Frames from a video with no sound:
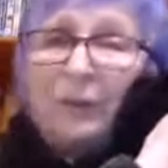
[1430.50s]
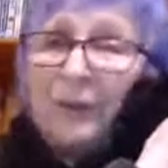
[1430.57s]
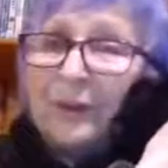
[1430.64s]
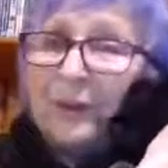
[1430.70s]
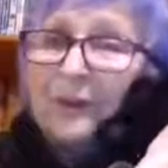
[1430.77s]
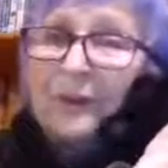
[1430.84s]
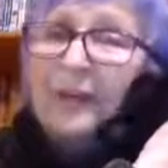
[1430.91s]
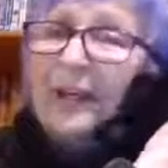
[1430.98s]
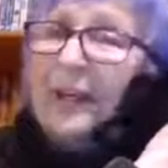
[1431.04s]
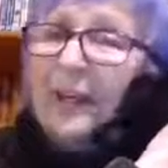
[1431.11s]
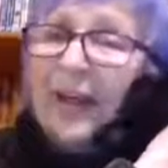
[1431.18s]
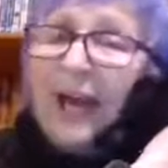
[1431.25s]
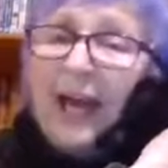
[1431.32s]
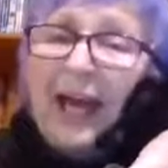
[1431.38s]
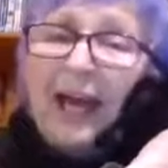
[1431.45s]
words.
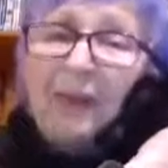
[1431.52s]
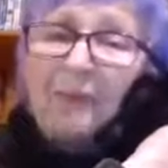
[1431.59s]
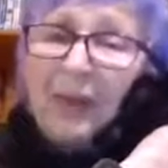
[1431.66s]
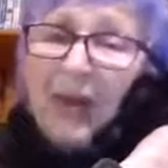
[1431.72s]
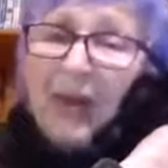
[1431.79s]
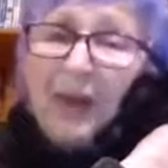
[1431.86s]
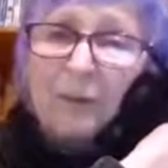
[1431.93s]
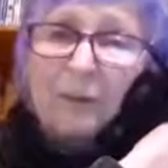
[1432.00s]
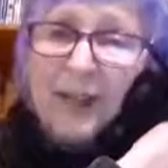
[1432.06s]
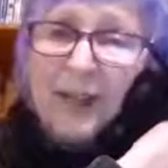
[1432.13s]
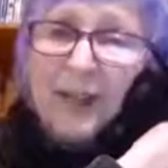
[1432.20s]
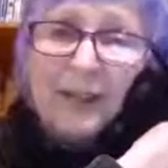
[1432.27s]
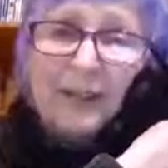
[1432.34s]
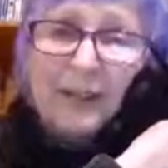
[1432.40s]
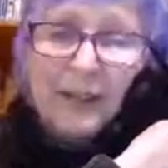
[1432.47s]
Have thy
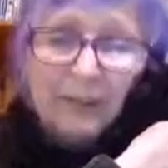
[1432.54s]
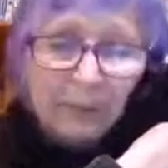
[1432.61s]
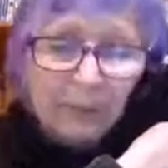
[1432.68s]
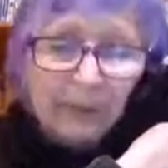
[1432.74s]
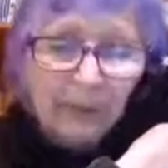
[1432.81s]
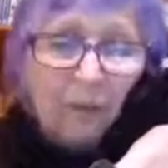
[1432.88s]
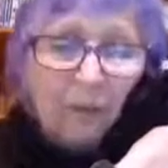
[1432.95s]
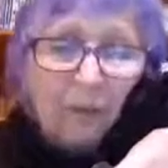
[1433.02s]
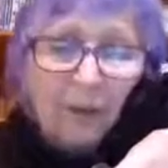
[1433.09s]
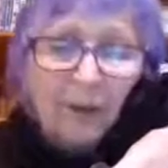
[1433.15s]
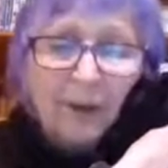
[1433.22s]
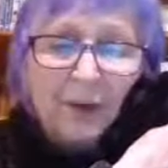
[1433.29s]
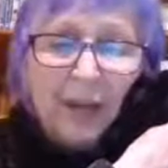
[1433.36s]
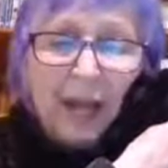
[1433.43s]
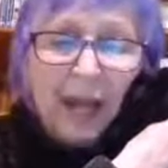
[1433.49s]
way in me,
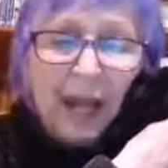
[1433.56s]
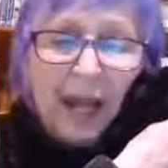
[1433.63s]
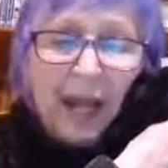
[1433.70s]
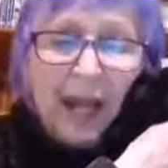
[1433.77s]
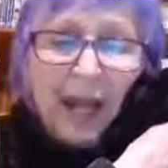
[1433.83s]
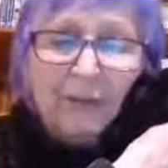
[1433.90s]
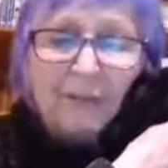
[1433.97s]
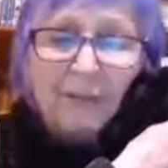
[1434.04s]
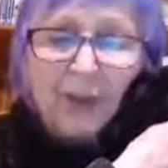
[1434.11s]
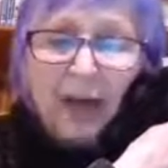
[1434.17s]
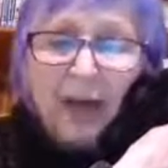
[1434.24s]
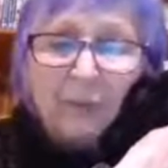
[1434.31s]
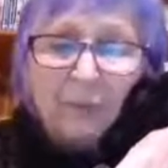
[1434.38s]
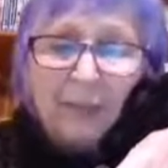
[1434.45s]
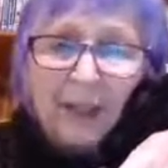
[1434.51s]
Lord. Have
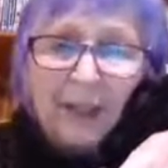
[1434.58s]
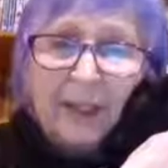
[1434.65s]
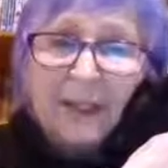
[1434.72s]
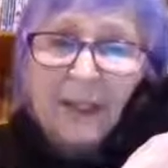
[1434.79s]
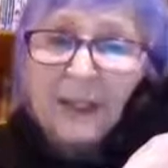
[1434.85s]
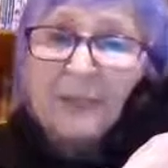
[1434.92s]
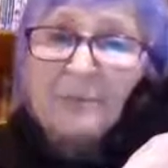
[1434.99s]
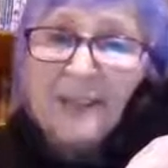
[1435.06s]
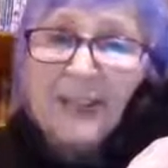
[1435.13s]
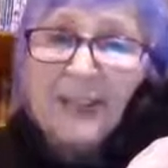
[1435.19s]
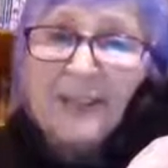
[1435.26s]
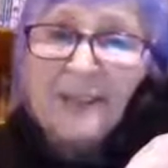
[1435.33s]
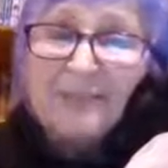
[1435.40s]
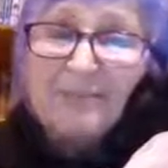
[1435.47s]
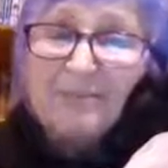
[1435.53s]
thy way in
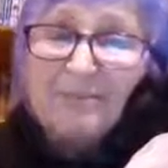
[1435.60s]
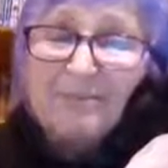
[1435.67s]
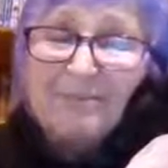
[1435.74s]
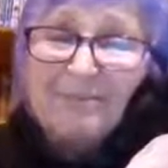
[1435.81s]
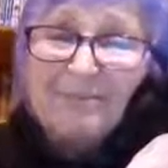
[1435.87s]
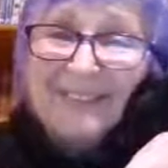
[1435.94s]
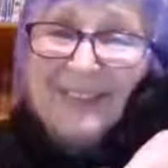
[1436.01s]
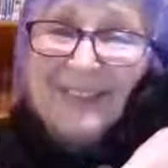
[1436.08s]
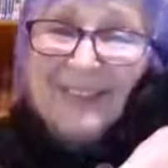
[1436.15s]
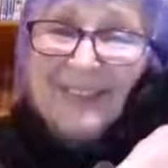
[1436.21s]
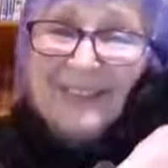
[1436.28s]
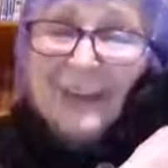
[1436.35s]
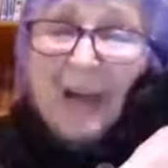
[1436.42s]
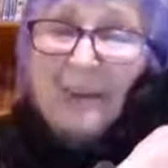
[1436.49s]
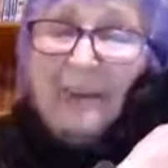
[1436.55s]
me.
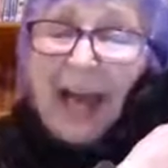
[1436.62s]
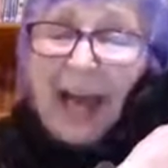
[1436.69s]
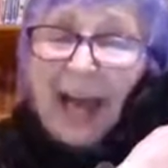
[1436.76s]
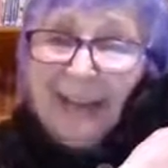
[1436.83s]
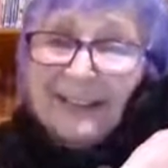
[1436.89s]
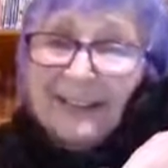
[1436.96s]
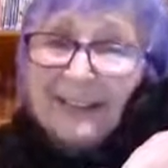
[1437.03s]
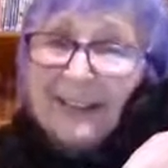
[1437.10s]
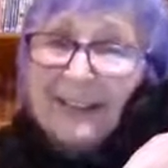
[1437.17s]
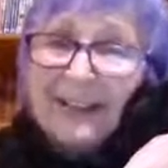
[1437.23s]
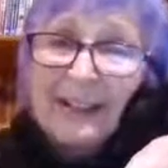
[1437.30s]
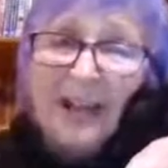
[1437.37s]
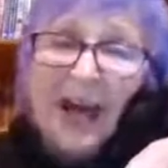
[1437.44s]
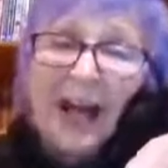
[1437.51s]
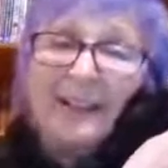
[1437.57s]
So I'm
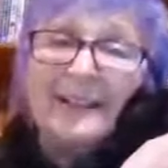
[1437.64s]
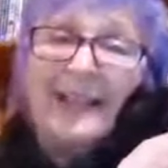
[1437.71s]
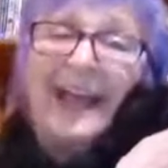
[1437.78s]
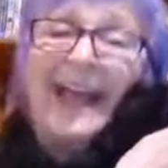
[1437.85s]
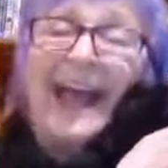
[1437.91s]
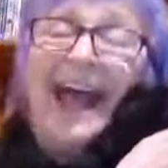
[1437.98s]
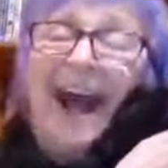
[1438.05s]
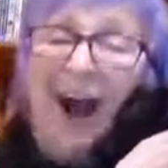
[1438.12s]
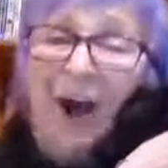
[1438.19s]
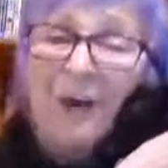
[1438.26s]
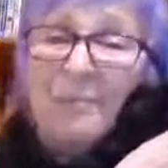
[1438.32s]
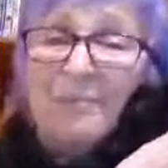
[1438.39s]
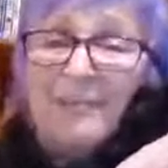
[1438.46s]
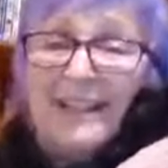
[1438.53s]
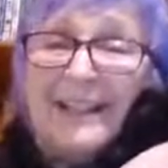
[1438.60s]
asking God to
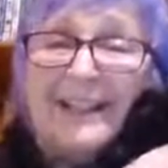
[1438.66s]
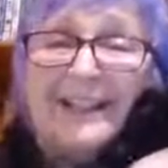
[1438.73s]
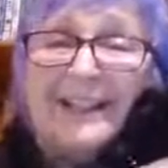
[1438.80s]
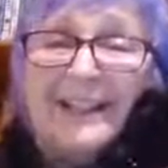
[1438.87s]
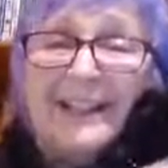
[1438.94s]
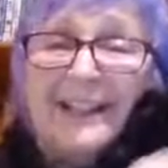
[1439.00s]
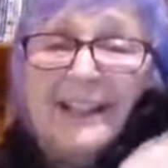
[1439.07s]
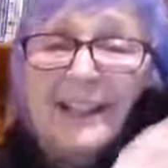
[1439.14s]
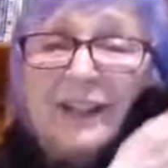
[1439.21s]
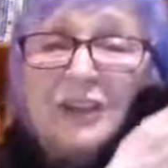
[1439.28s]
help me